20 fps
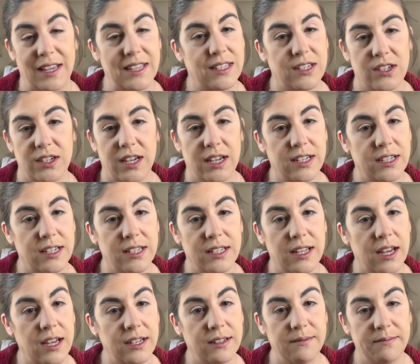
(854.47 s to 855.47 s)
Still can't
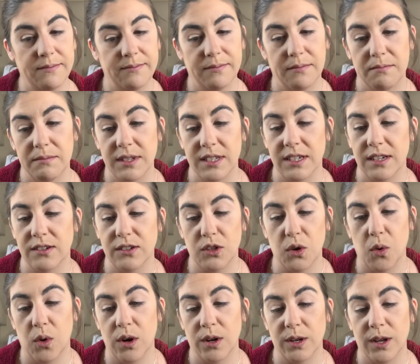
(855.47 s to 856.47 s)
decide. I'm still
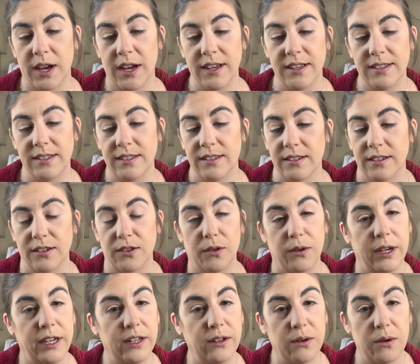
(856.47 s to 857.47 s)
torn, guys.
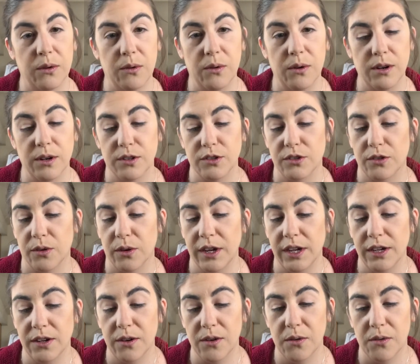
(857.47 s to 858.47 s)
Green or orange,
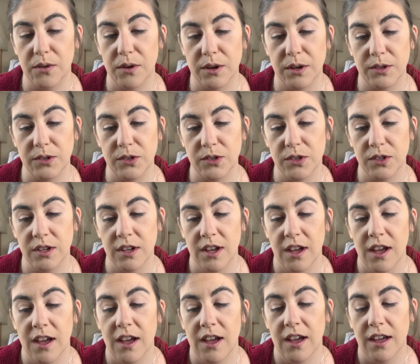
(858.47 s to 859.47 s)
green or orange.
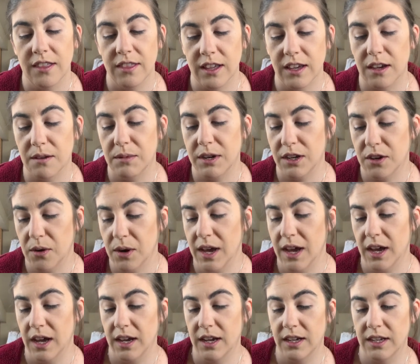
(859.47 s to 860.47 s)
I think I'm gonna go
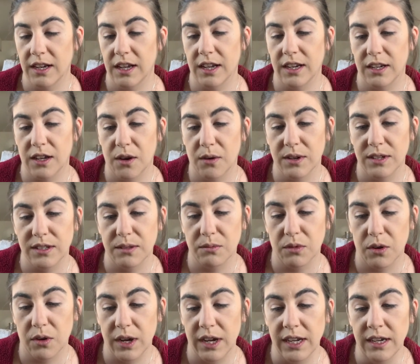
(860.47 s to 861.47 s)
ahead and go with some
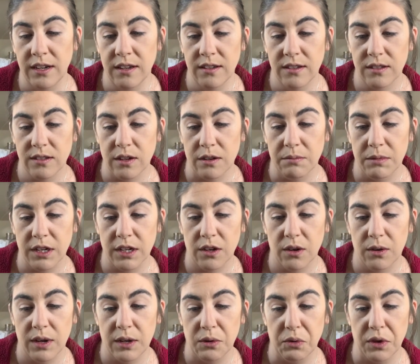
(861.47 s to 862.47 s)
green. So I'm gonna
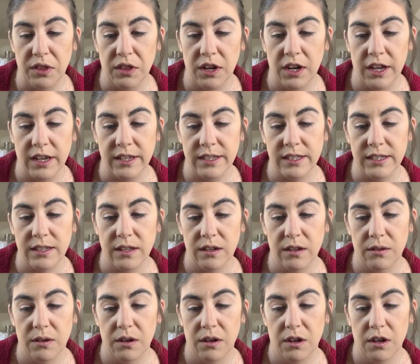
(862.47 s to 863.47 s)
go in with a nice
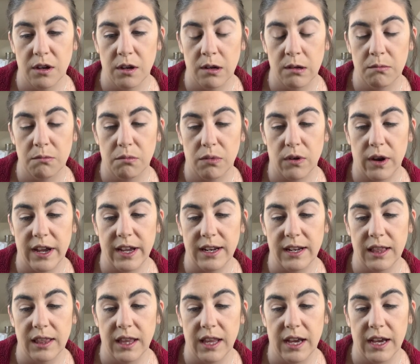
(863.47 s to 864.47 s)

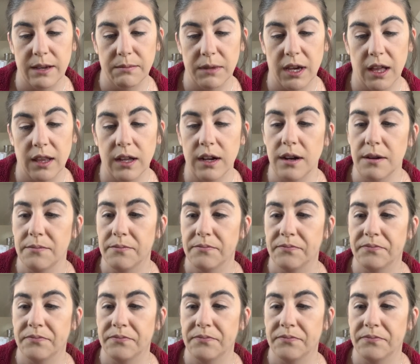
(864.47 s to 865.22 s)
bright lime color.